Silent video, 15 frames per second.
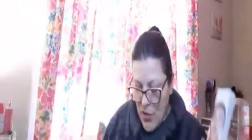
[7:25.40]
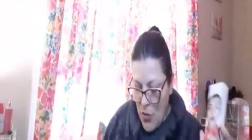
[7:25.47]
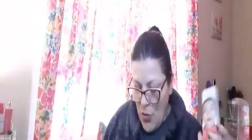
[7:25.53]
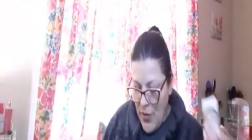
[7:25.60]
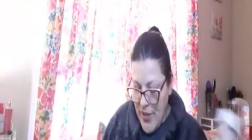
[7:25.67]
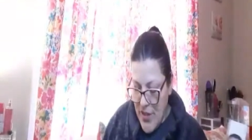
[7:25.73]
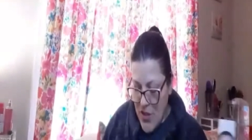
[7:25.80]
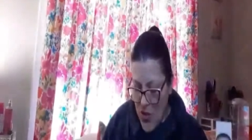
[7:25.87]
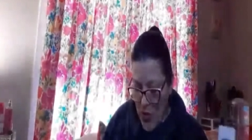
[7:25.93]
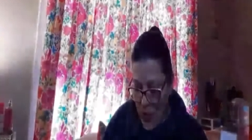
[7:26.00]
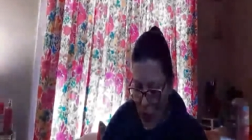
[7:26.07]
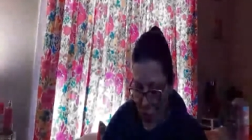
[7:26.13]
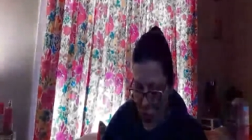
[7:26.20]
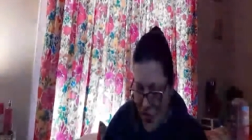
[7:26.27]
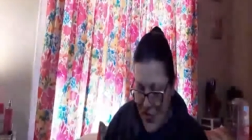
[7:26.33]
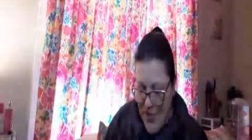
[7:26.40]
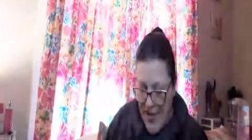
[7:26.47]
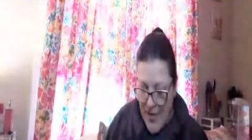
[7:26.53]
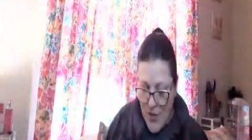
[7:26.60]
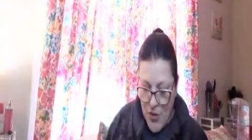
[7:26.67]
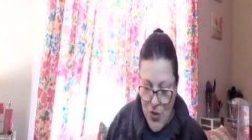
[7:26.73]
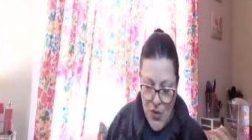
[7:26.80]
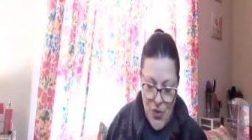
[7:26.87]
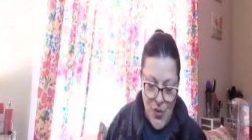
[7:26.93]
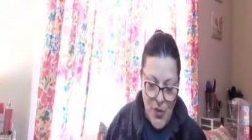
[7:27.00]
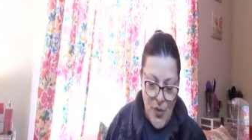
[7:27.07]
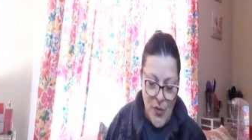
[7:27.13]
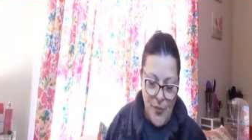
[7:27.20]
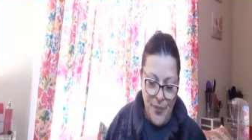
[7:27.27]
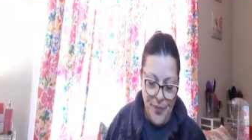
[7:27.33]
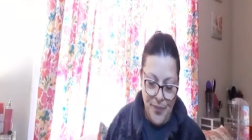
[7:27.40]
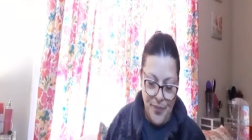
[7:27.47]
queen studio dragon duo